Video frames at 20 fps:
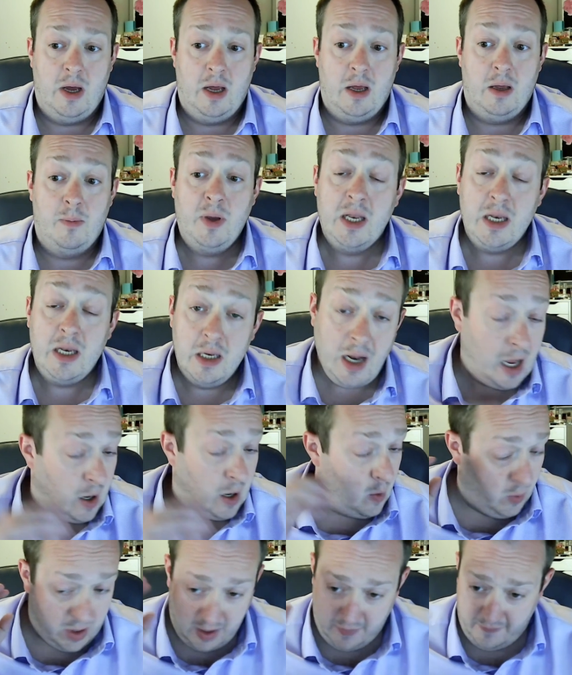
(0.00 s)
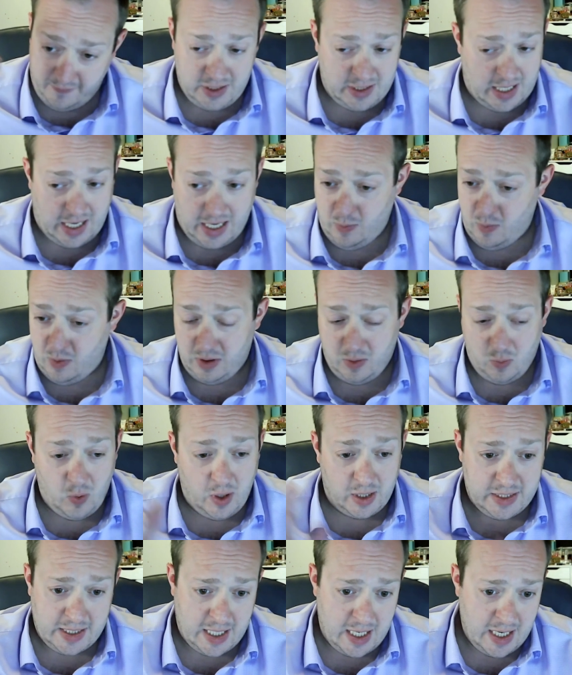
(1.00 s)
my opinion, I will give it to anyone that
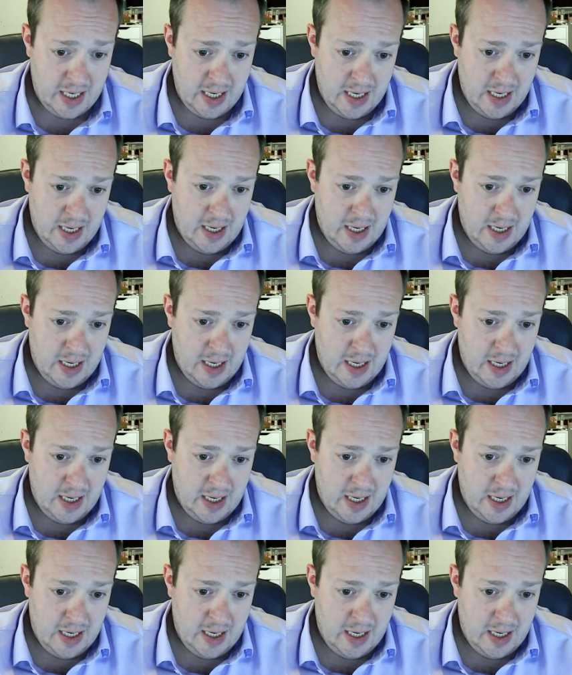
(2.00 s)
wants it,